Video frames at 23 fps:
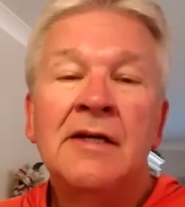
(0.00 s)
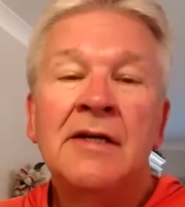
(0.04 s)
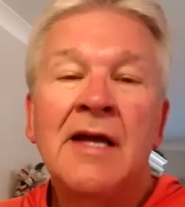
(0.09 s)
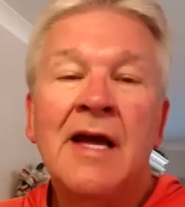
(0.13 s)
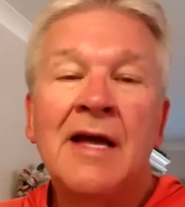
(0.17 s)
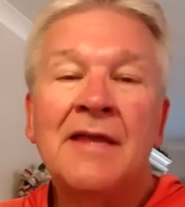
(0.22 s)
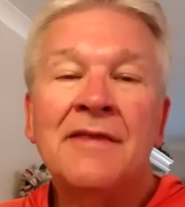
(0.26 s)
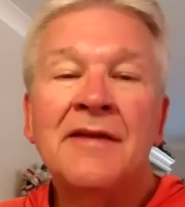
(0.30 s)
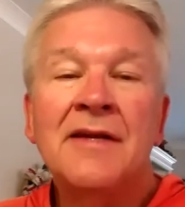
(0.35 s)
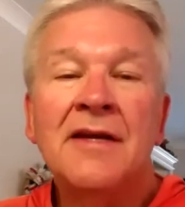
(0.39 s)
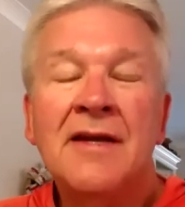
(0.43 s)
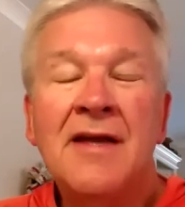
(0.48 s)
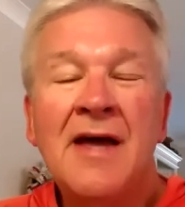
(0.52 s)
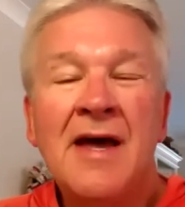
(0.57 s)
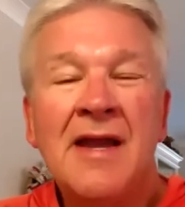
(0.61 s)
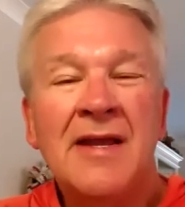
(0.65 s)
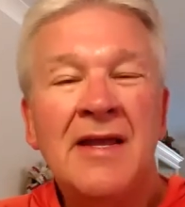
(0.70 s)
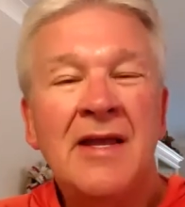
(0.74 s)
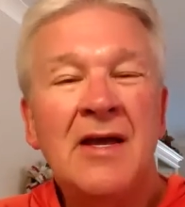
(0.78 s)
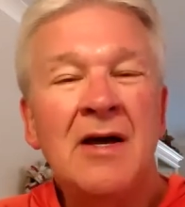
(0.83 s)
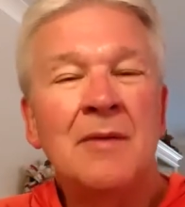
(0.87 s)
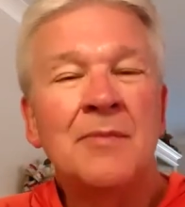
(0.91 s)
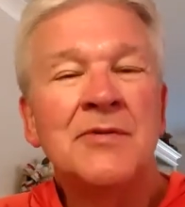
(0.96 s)
I think it kind of
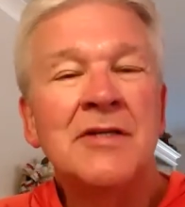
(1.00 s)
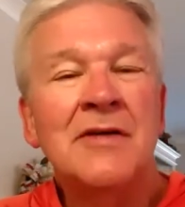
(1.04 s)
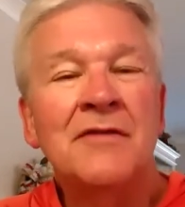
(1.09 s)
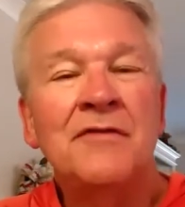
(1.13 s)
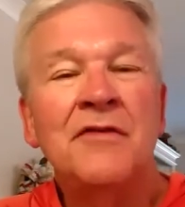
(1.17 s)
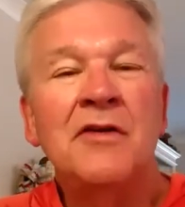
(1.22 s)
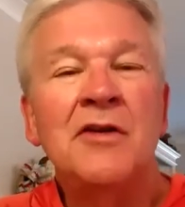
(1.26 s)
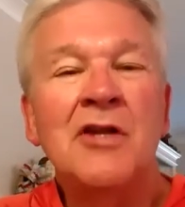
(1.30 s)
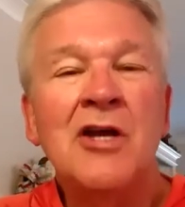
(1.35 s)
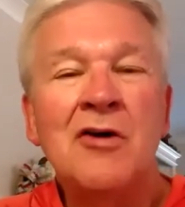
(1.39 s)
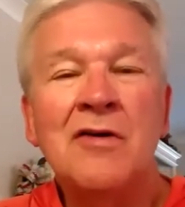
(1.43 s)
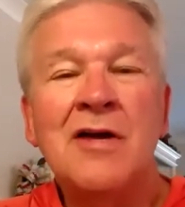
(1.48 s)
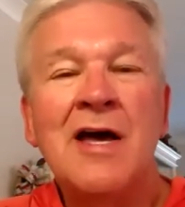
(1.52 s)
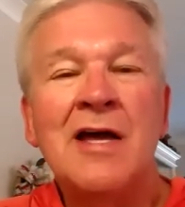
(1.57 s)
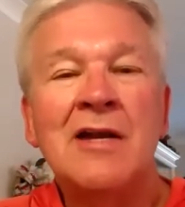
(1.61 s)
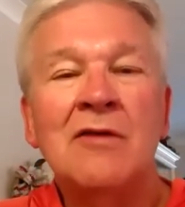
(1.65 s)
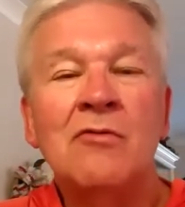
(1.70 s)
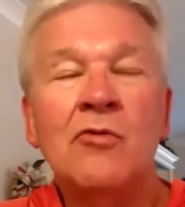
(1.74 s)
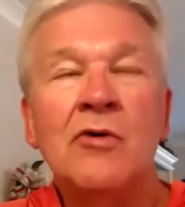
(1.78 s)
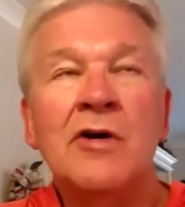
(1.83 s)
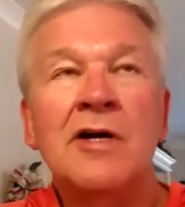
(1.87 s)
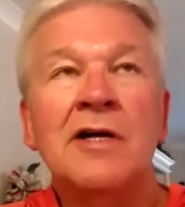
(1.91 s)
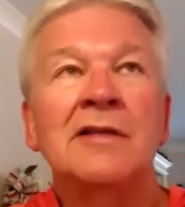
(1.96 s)
helps if you know kind of
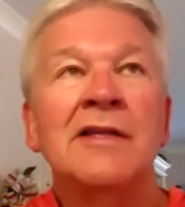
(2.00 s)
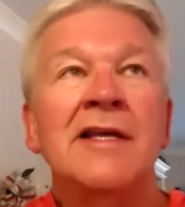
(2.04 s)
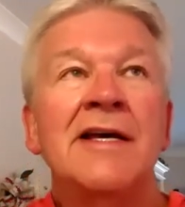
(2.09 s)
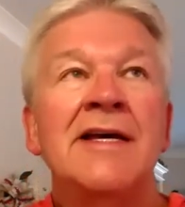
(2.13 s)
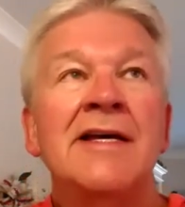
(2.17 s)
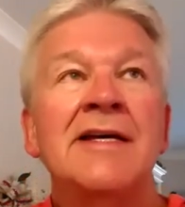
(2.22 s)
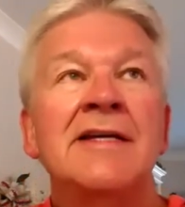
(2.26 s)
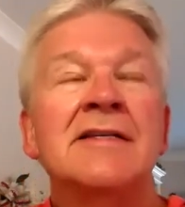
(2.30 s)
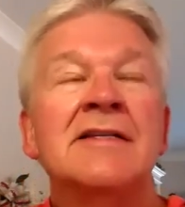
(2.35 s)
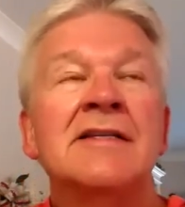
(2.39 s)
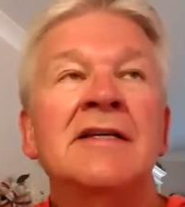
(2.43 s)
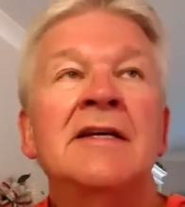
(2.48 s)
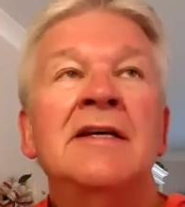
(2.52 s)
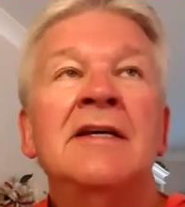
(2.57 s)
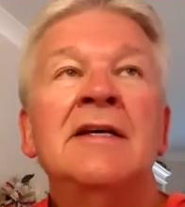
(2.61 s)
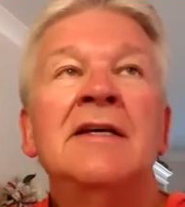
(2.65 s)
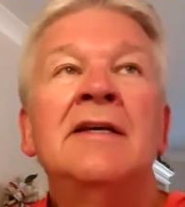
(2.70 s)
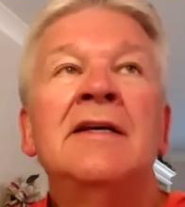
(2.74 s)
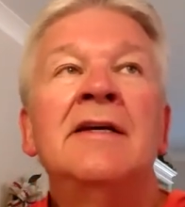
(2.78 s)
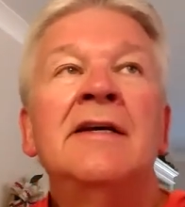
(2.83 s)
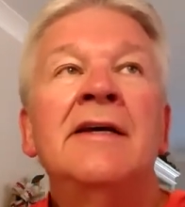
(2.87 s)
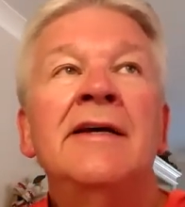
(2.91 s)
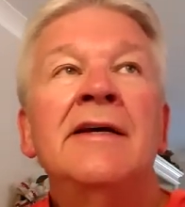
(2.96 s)
where it lays
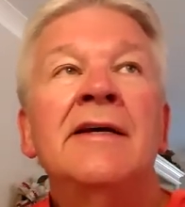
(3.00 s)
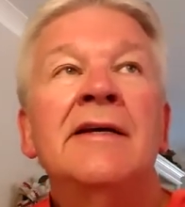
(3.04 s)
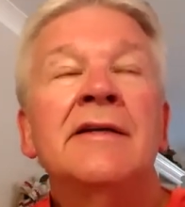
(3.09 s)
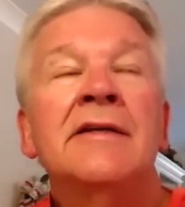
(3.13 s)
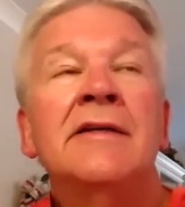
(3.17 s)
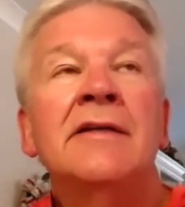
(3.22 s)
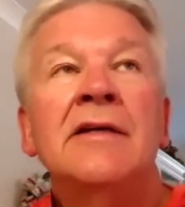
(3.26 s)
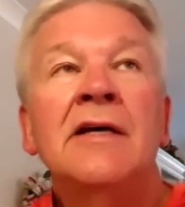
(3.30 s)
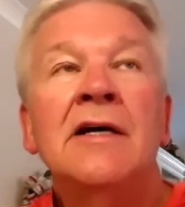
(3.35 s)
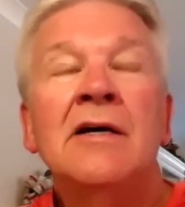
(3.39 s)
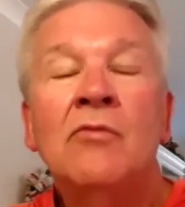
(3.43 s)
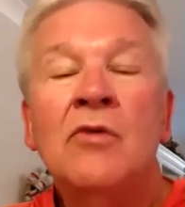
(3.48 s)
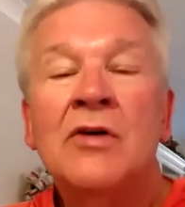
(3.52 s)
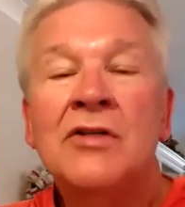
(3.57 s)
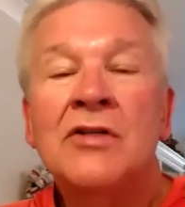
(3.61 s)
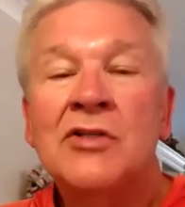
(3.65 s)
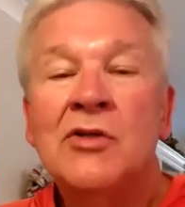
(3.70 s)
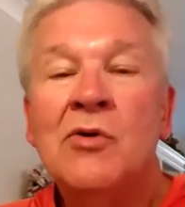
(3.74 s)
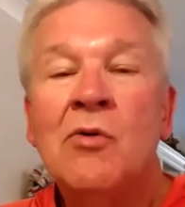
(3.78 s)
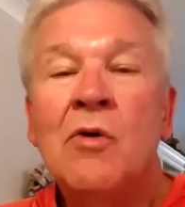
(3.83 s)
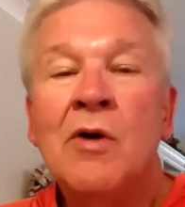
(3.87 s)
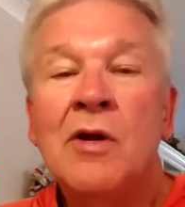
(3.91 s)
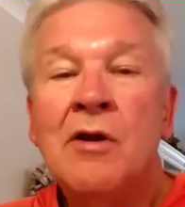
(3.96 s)
and what's
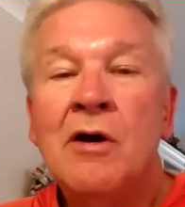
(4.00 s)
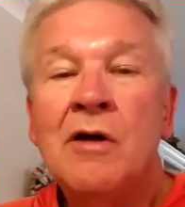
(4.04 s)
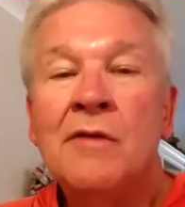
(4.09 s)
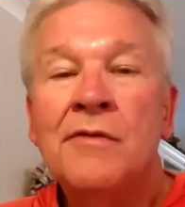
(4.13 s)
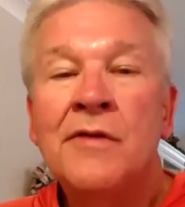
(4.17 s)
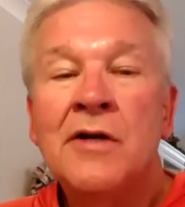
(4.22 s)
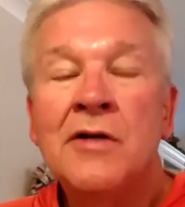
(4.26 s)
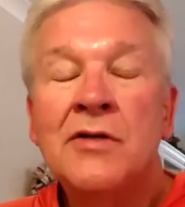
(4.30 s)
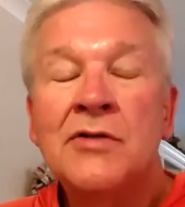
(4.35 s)
going on there.